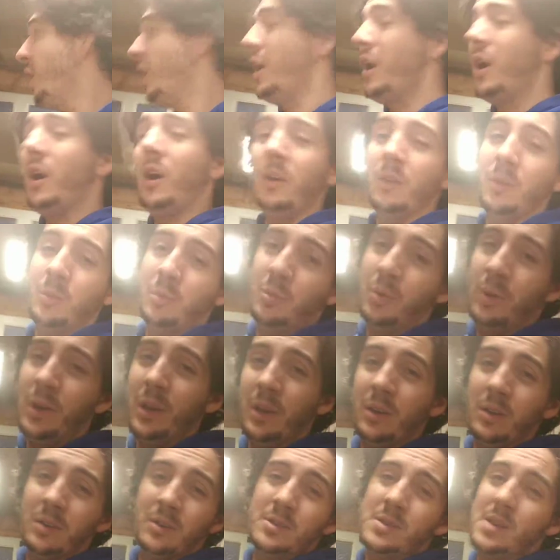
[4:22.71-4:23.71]
All the
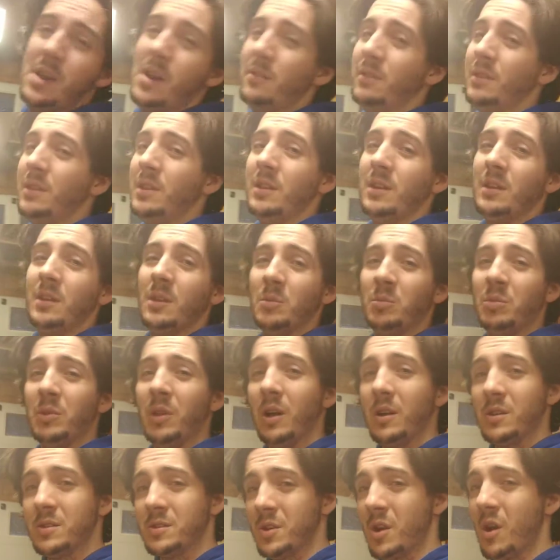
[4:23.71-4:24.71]
breakers, everything, the
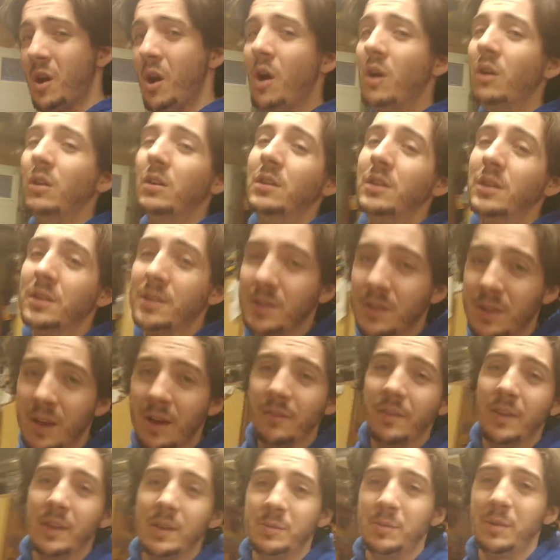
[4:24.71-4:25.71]
plugs are all the
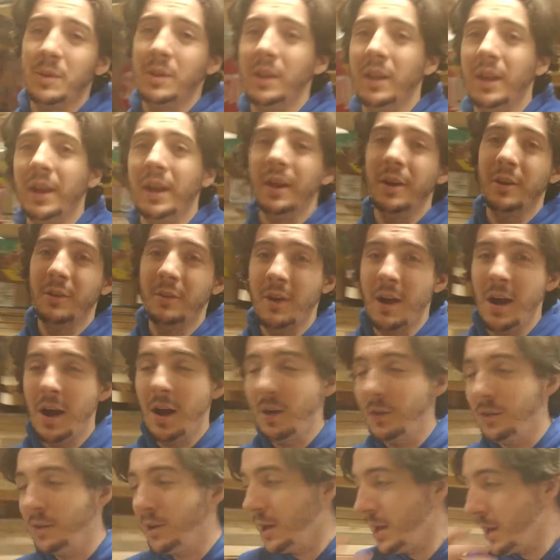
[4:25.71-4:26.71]
stuff that's been laying
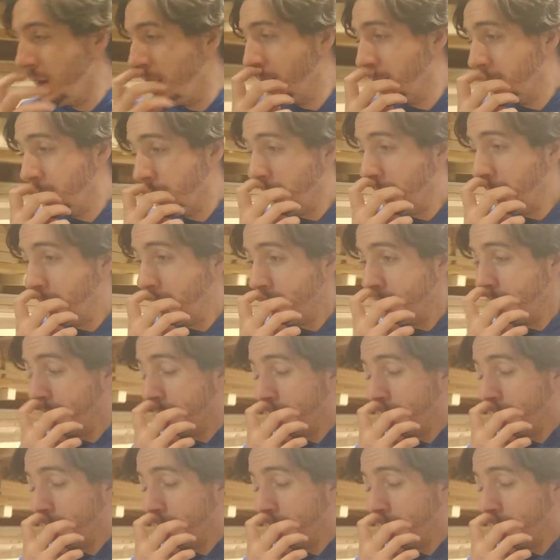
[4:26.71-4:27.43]
around. So this